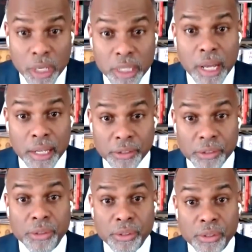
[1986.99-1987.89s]

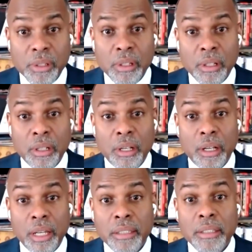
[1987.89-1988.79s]
organizers
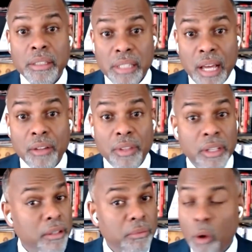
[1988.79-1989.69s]
in the South,
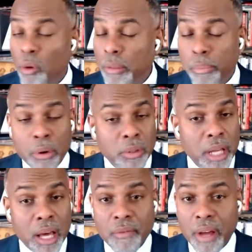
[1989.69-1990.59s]
and he only broke
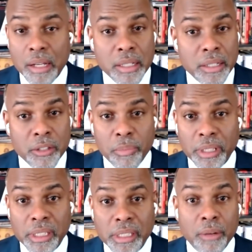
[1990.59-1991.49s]
nonviolent
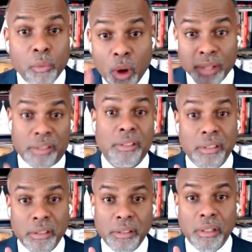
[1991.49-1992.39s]
discipline, he said,
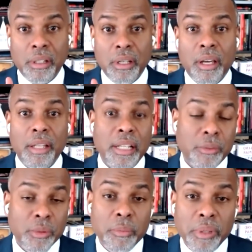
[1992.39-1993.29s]
once, and
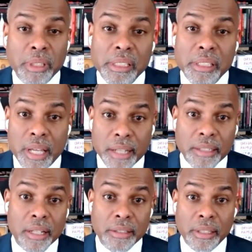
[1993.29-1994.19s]
that's when the police
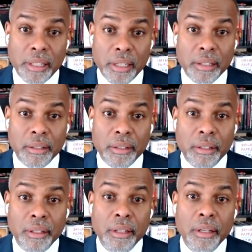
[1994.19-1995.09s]
attacked Dr. King.
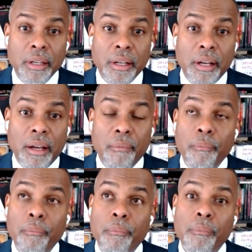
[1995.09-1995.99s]

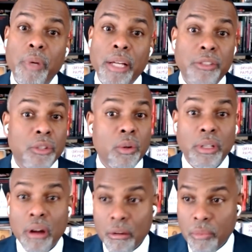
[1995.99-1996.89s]
And
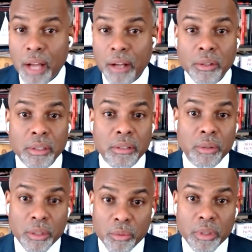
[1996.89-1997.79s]
Stokely Carmichael in
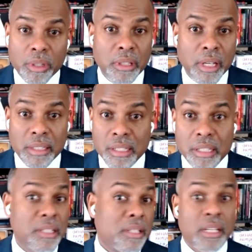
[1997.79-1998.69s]
Greenwood,
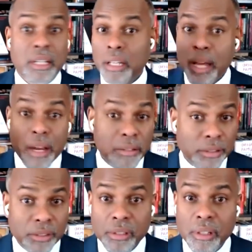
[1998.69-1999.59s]
1960,
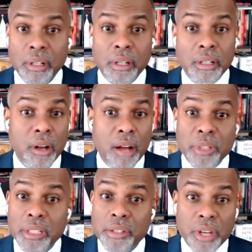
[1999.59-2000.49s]
declares,
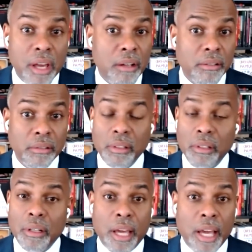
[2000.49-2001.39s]
I've been to jail
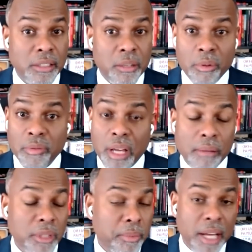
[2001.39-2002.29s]
X number of
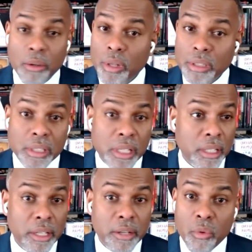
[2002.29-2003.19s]
times. I'm not going to
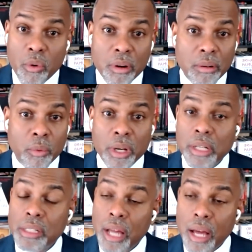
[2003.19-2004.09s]
jail anymore. We're
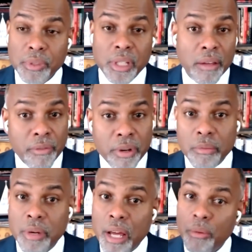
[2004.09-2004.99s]
going to stop saying
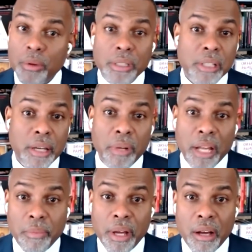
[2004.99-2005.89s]
freedom now. We're going to say
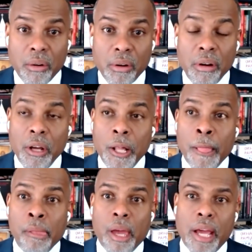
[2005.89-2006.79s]
Black Power.
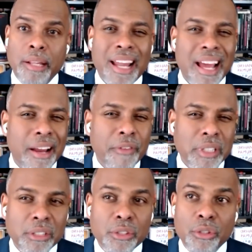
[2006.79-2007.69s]
And that had
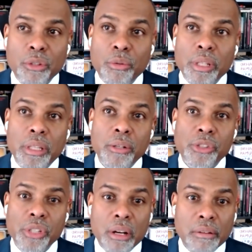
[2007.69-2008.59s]
everything to do with
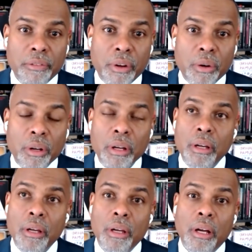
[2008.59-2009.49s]
those young folk
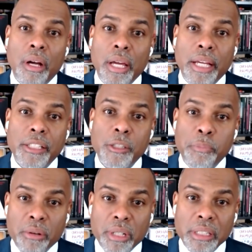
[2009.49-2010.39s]

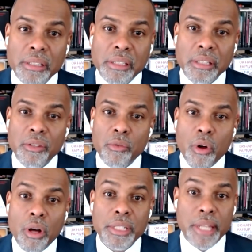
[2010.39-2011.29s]
experiencing the
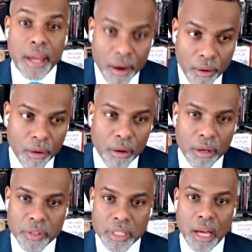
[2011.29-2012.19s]
raw terror
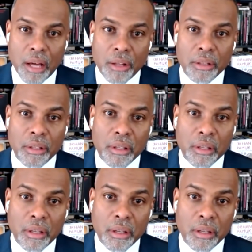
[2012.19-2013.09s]
of the South
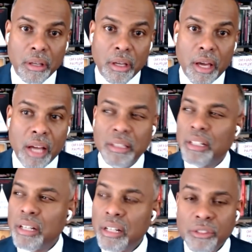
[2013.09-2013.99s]

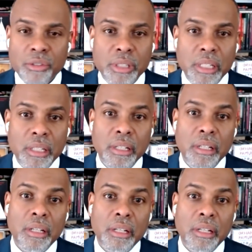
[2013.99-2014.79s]
and the country